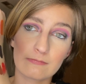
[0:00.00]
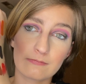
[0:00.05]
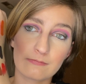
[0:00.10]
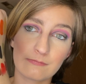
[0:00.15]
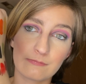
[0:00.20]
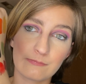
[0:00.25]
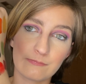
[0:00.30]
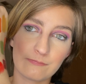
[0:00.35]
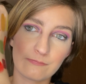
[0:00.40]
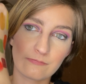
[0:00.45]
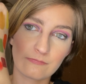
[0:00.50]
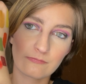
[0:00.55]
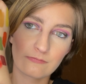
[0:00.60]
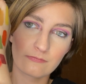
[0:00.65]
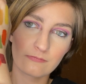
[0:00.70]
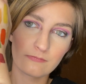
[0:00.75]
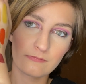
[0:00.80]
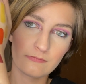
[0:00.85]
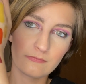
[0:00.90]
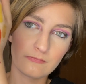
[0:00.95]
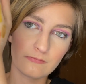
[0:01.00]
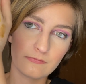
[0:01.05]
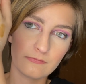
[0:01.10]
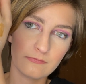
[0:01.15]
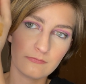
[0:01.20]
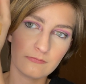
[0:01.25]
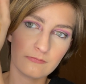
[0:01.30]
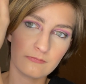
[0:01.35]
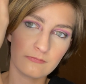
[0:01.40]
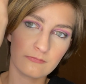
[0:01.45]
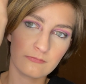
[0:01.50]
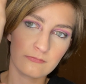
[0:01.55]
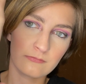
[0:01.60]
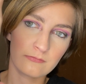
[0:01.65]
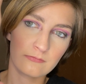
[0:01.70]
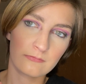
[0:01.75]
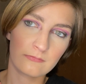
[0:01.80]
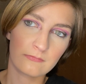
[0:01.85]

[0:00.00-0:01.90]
(no one is talking)